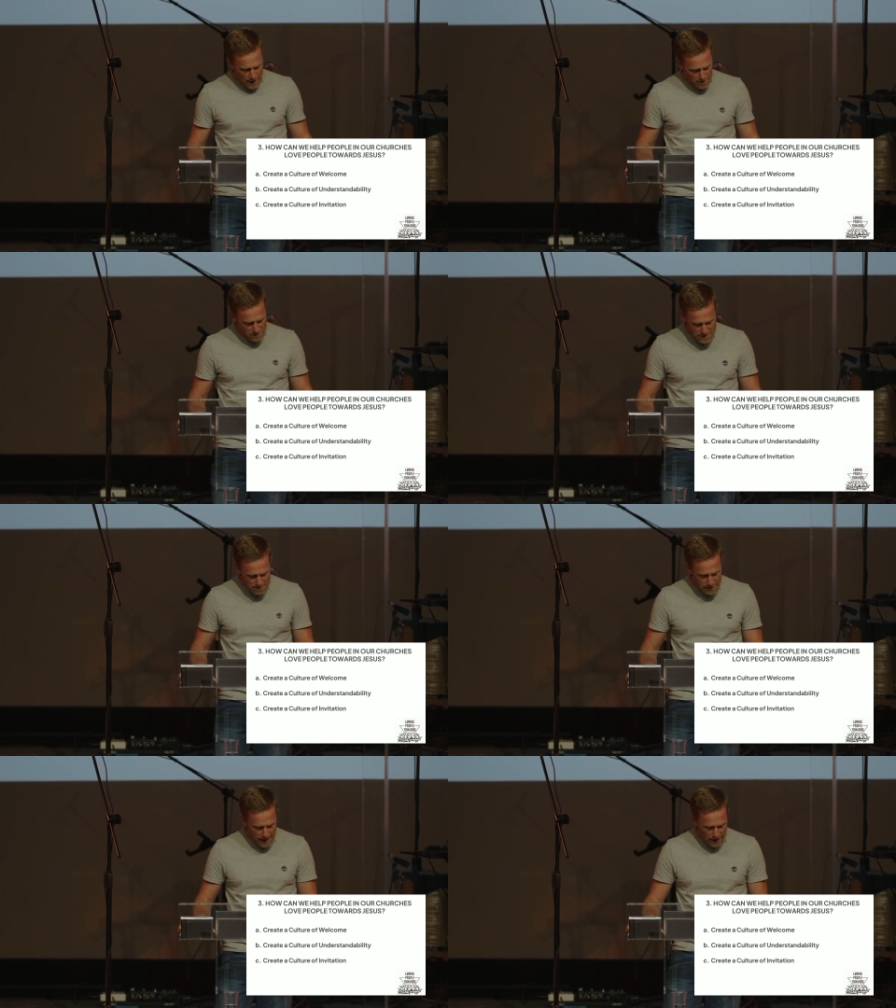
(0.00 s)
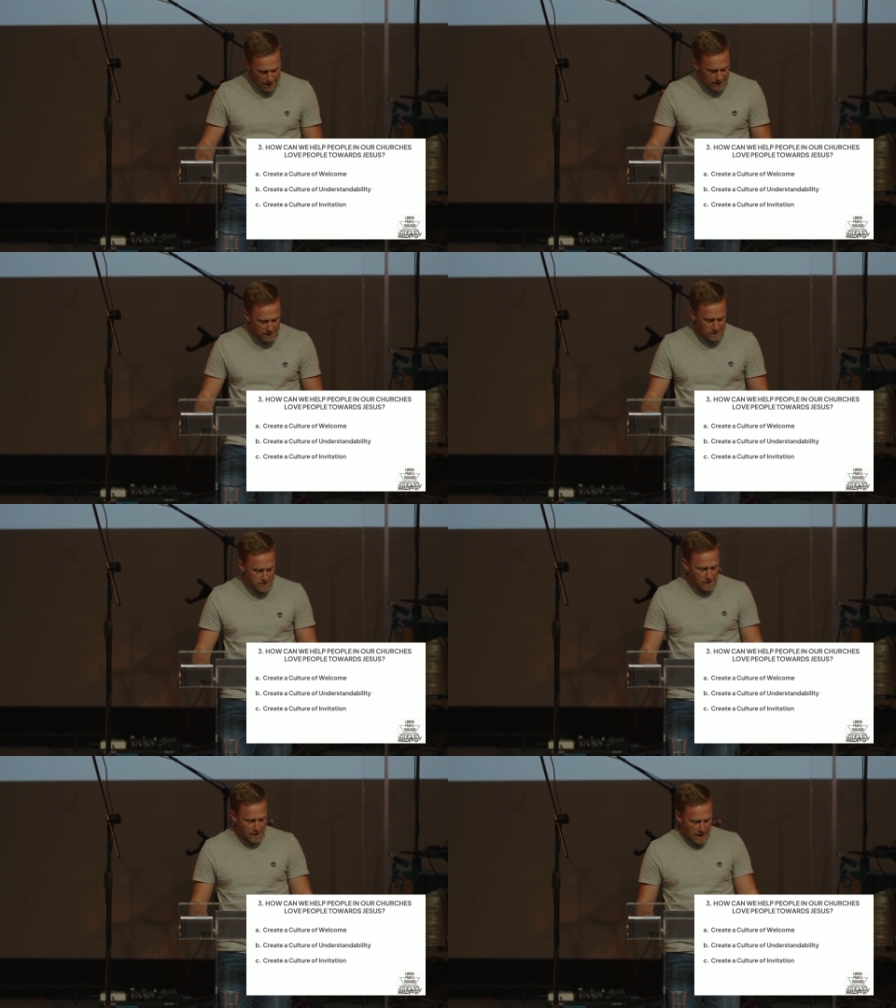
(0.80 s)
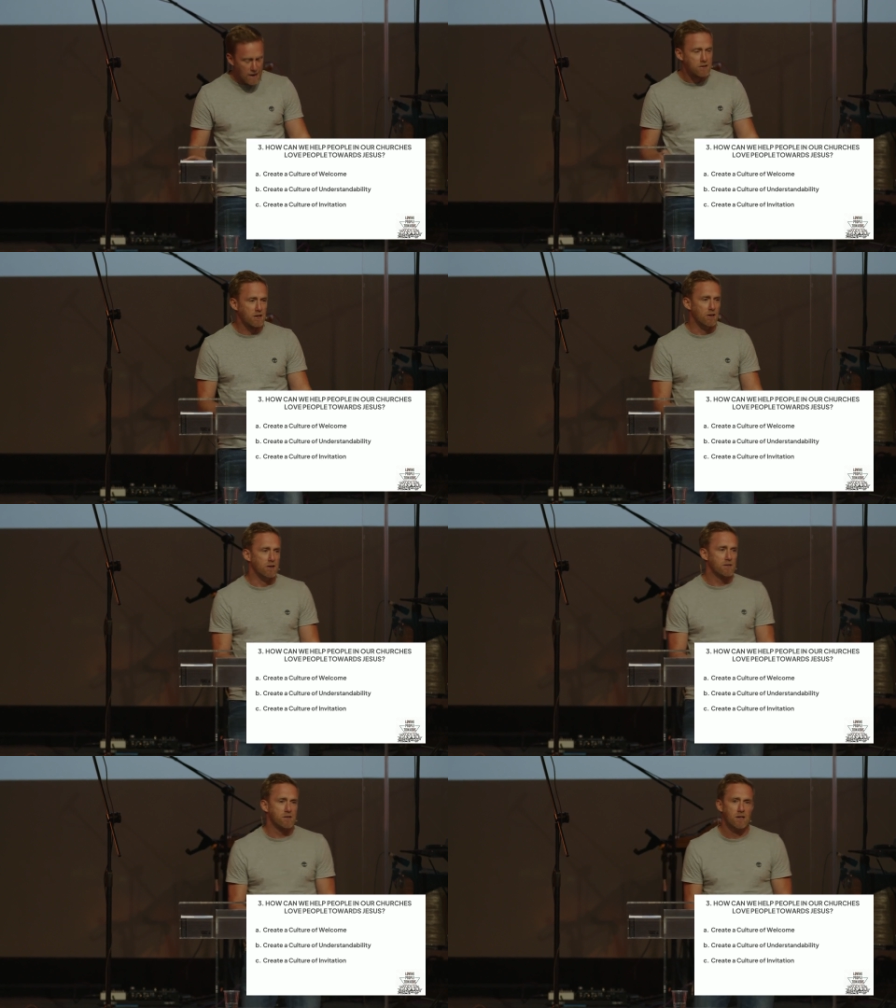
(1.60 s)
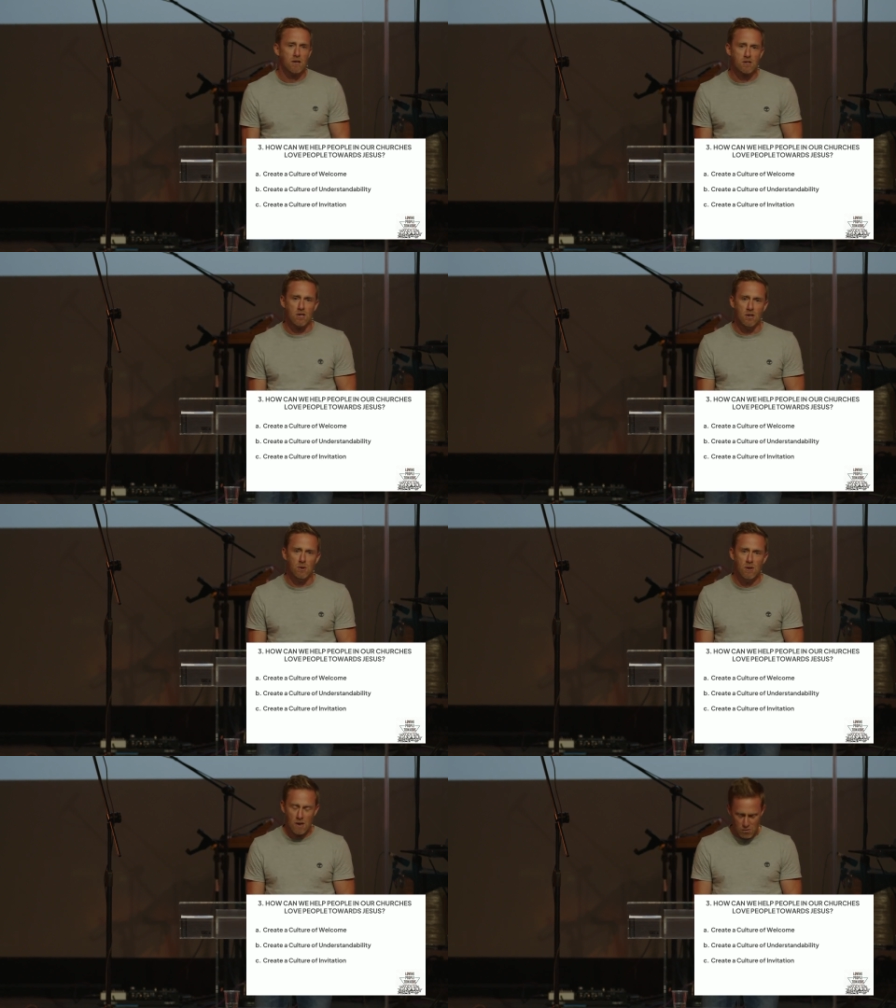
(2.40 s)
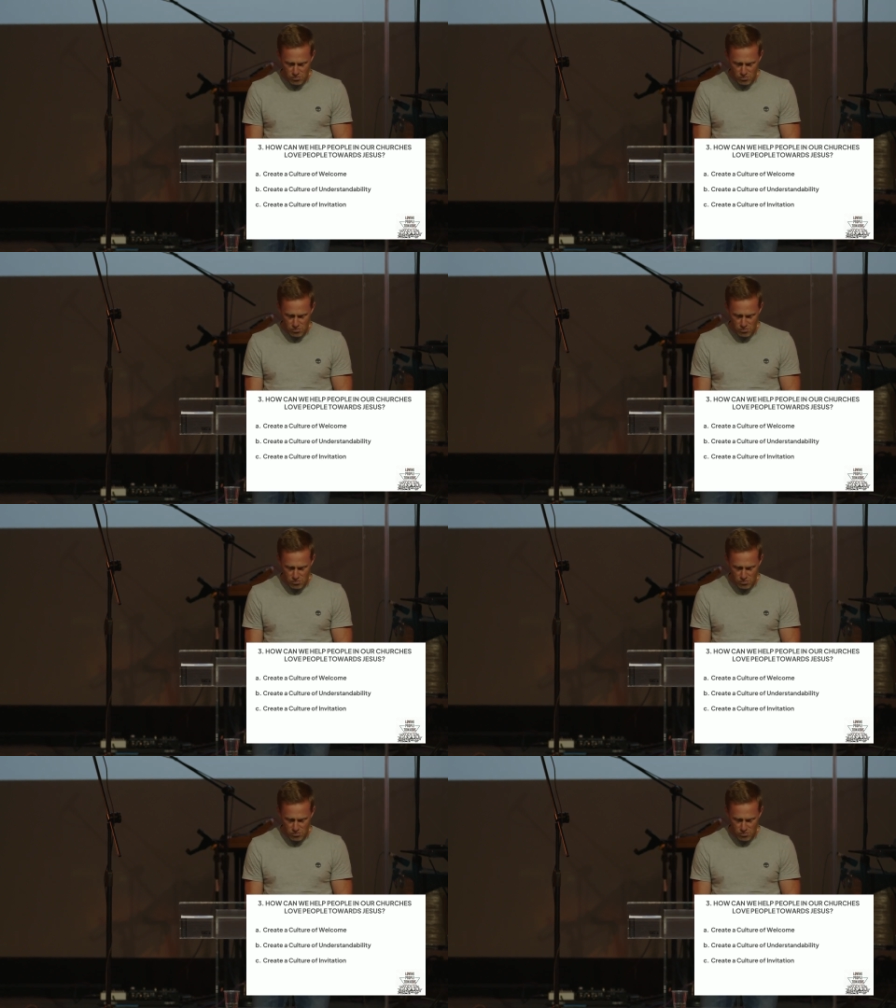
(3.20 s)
Um, Tim Keller is excellent to